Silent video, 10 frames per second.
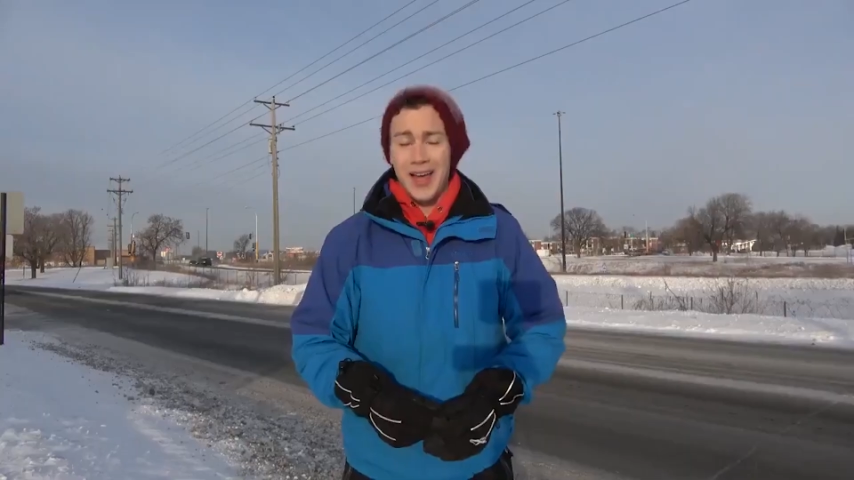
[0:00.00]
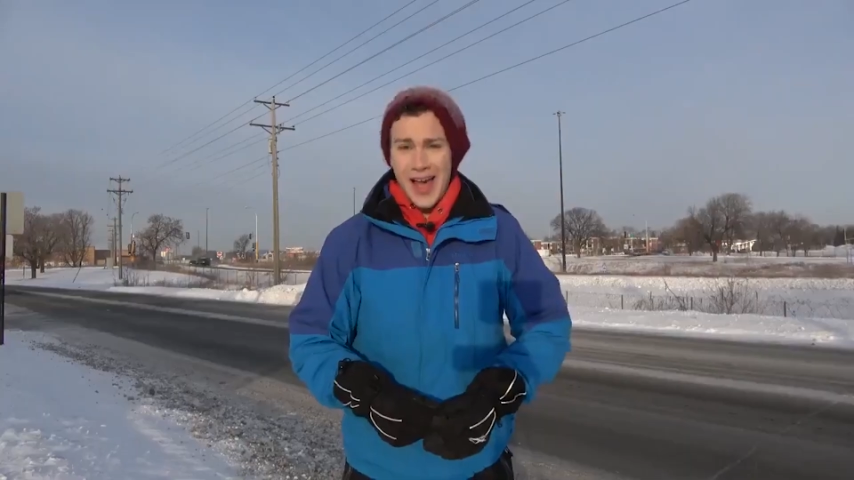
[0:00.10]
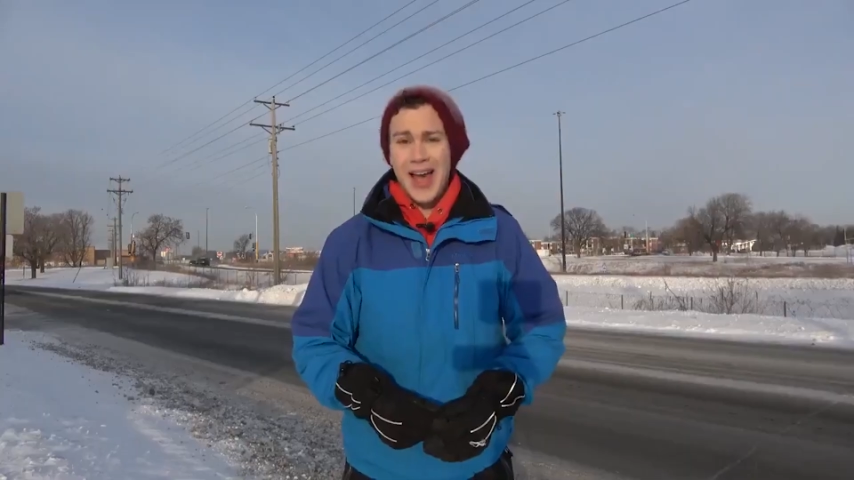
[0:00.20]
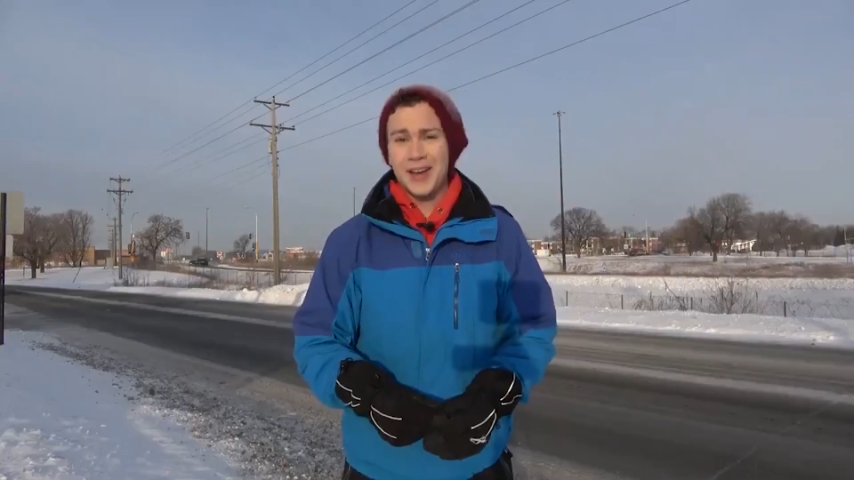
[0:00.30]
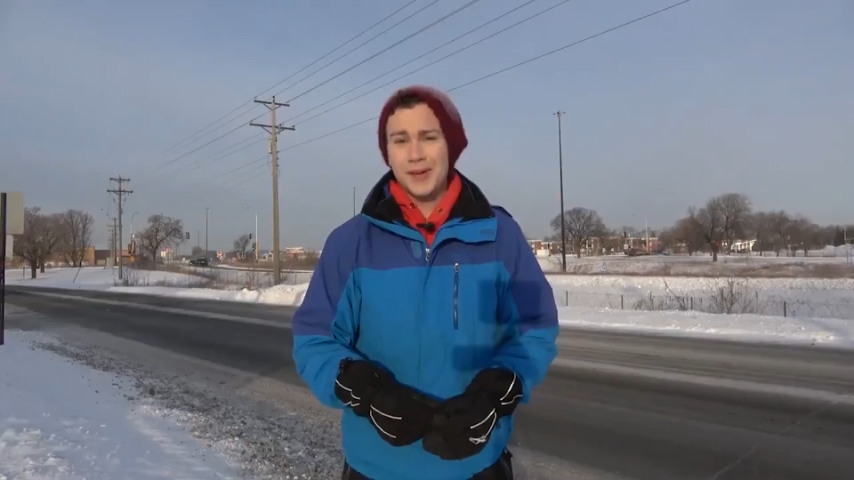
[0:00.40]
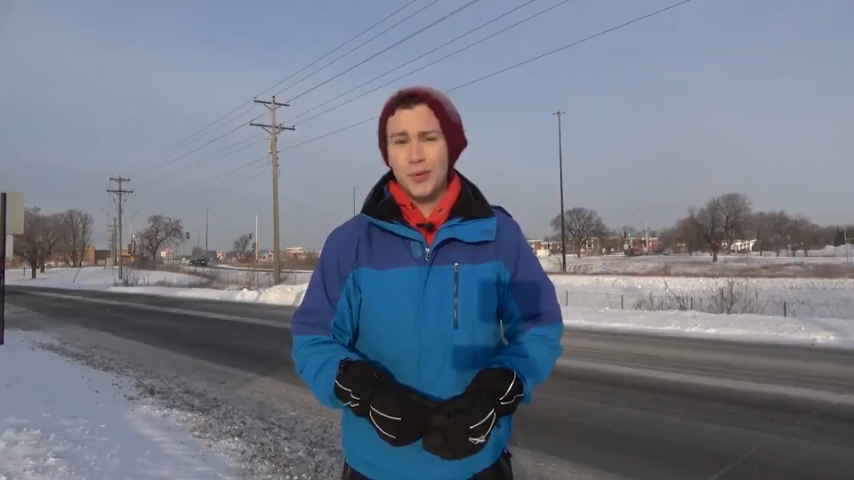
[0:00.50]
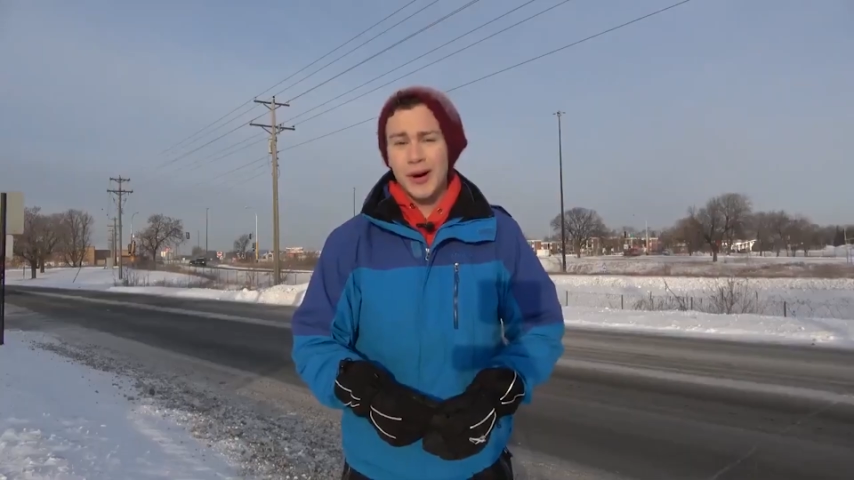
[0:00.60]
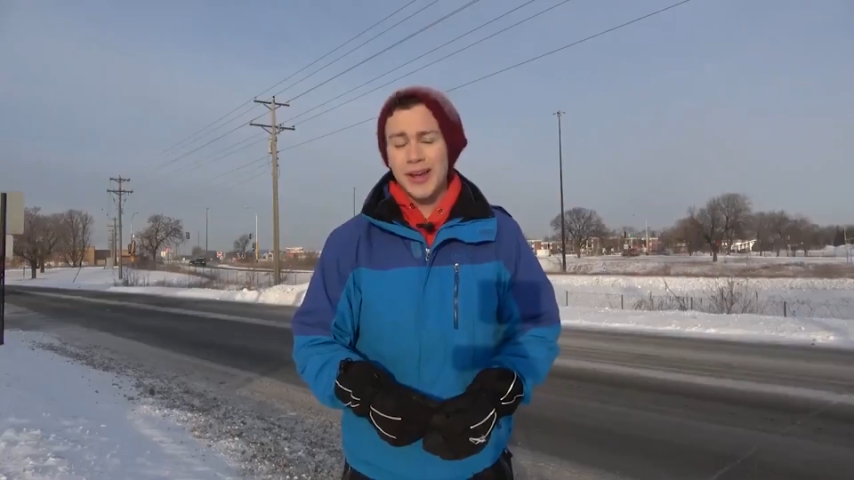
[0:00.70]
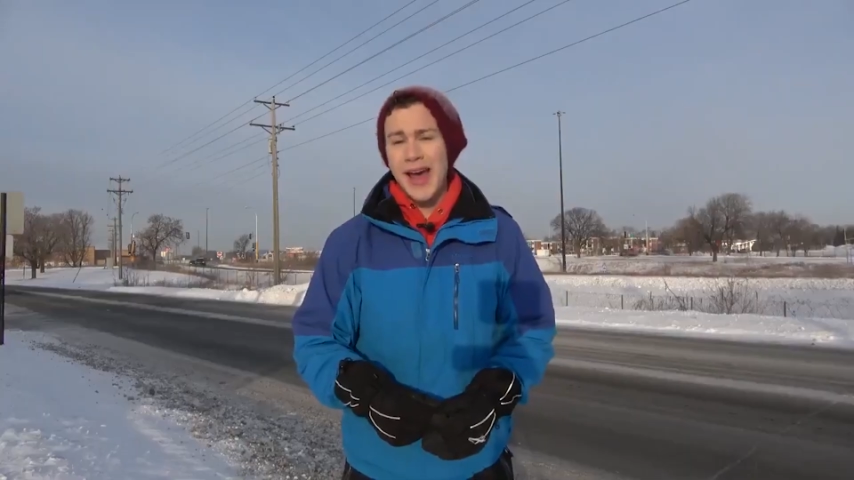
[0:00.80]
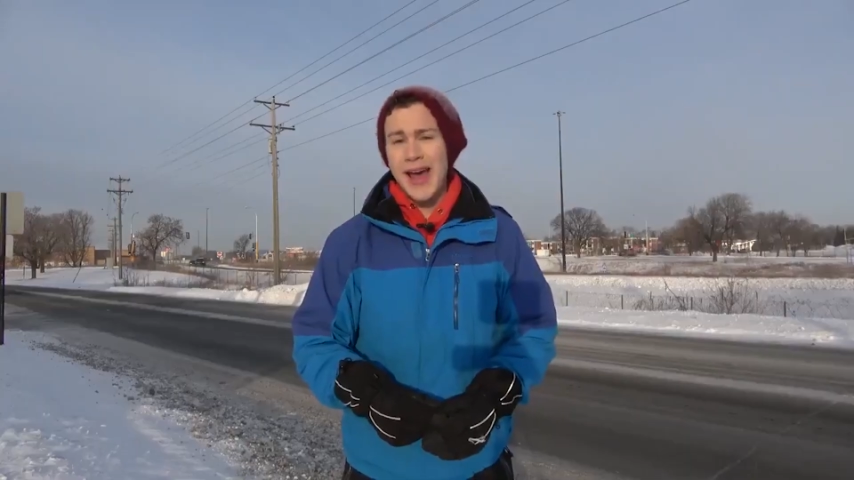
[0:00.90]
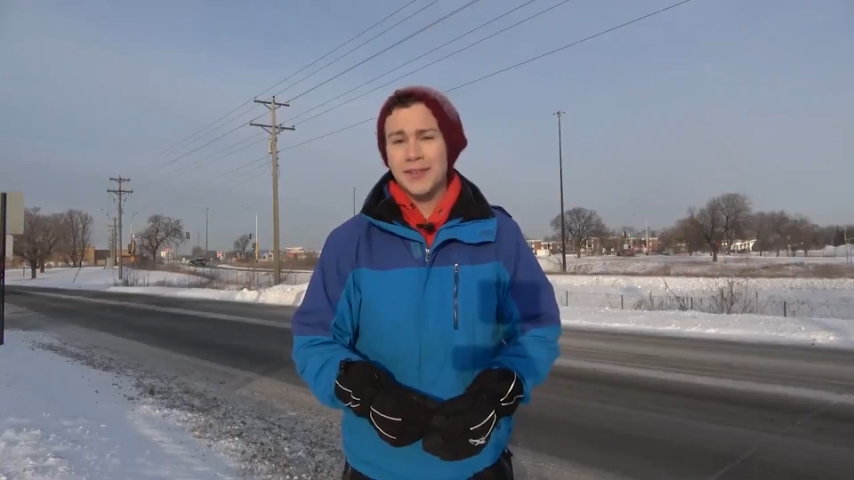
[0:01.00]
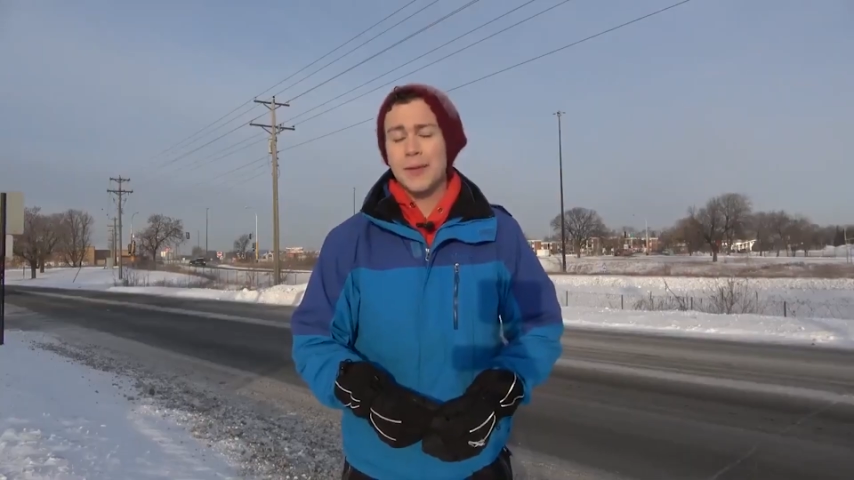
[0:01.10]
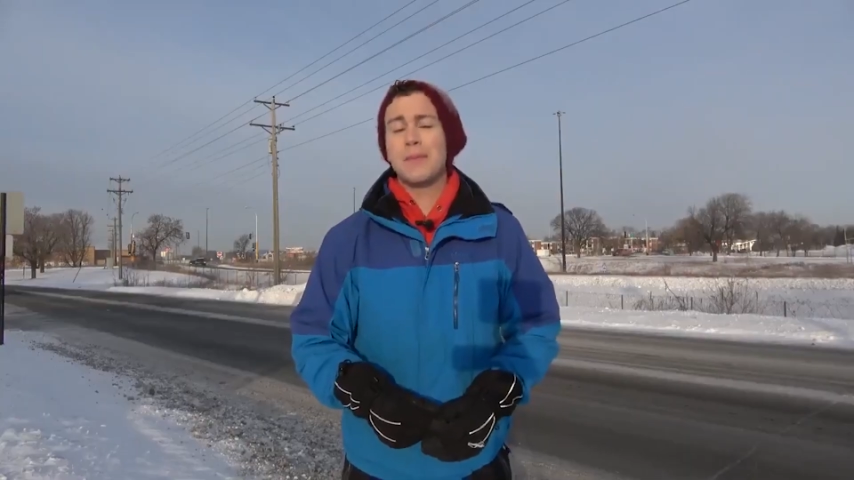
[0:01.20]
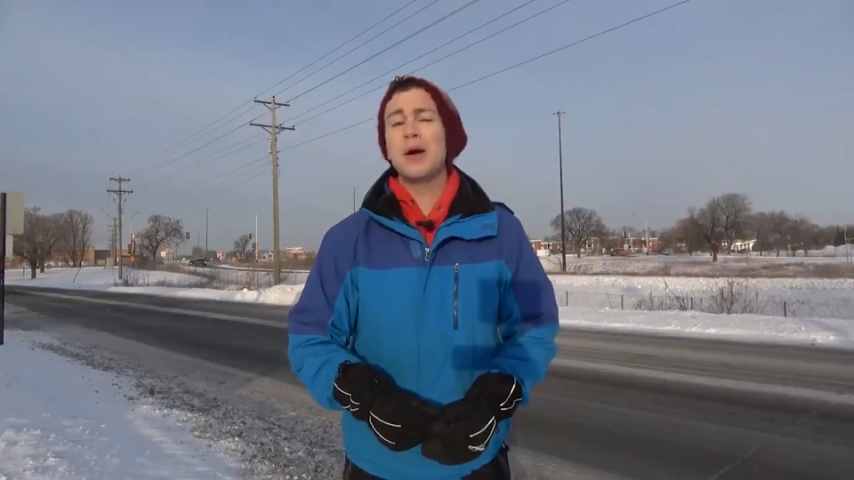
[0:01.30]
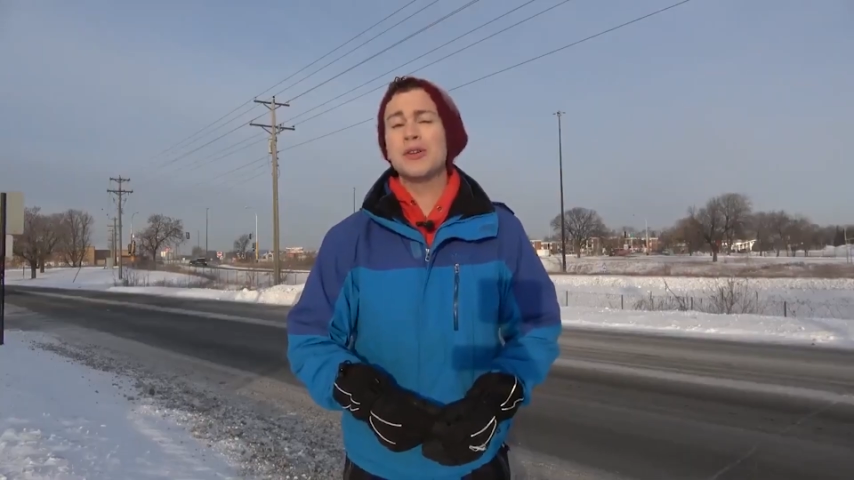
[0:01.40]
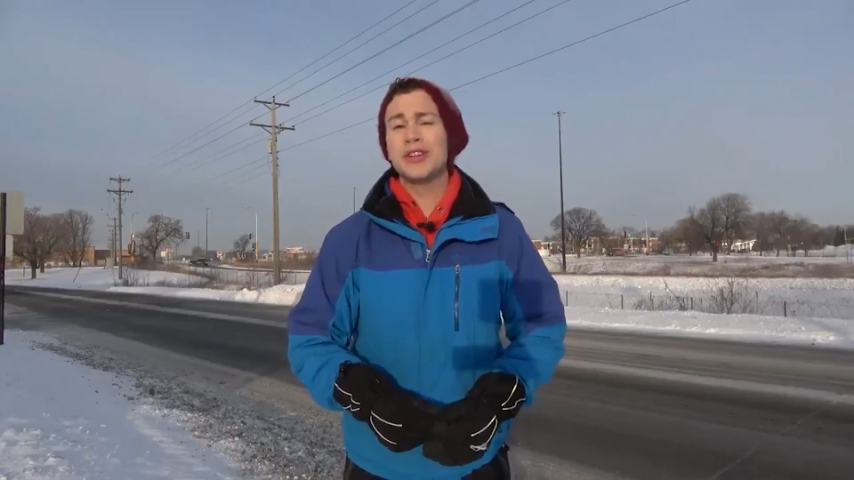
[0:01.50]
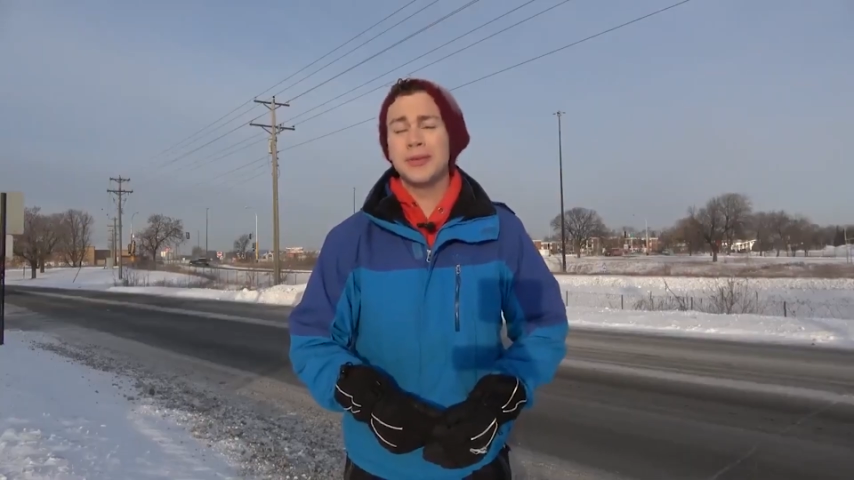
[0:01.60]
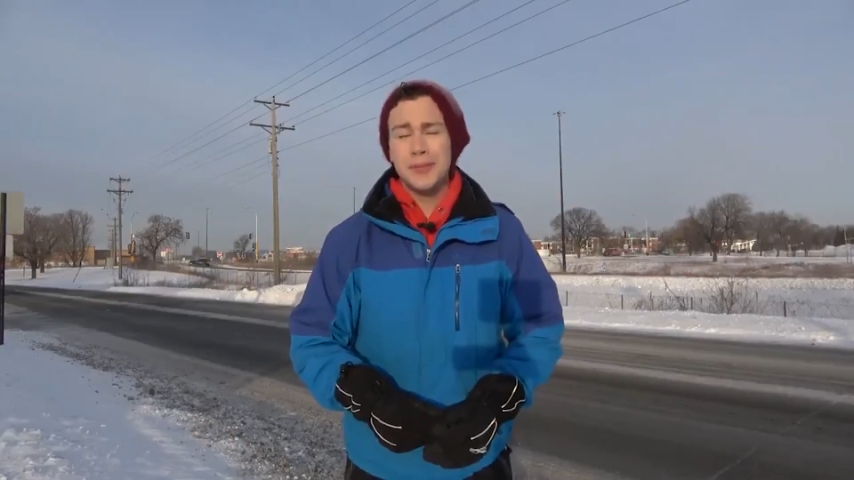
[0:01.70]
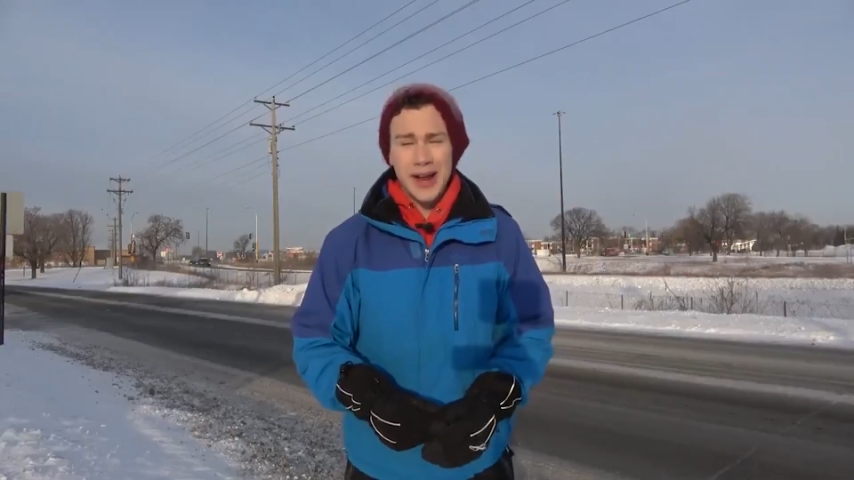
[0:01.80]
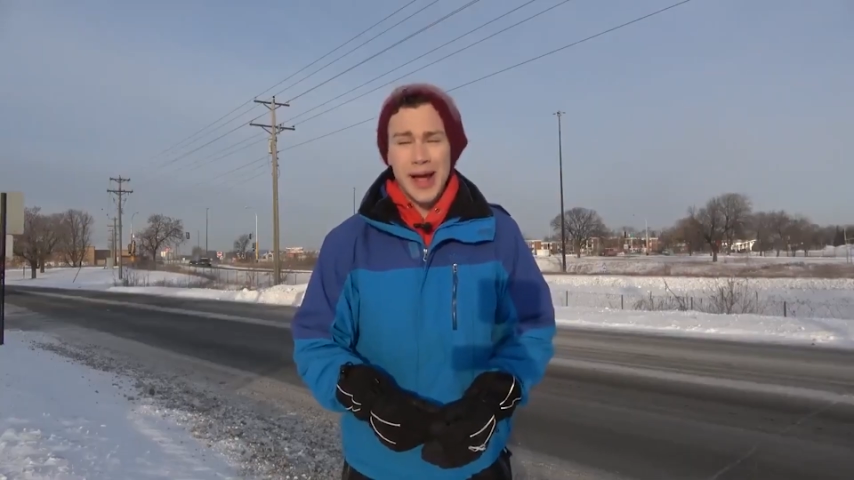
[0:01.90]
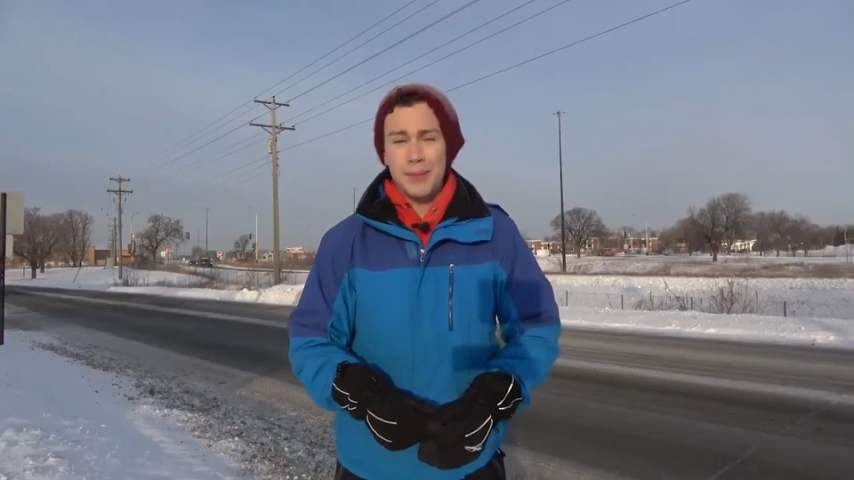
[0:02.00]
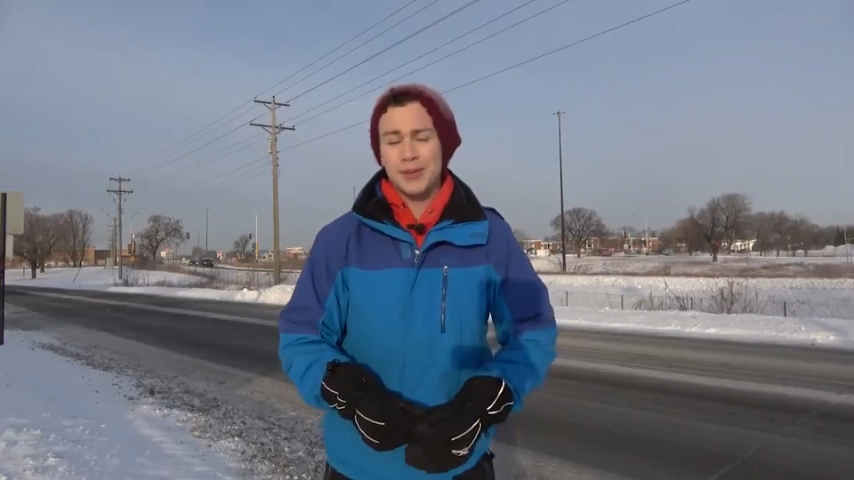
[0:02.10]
strong as meteorological winter arrives,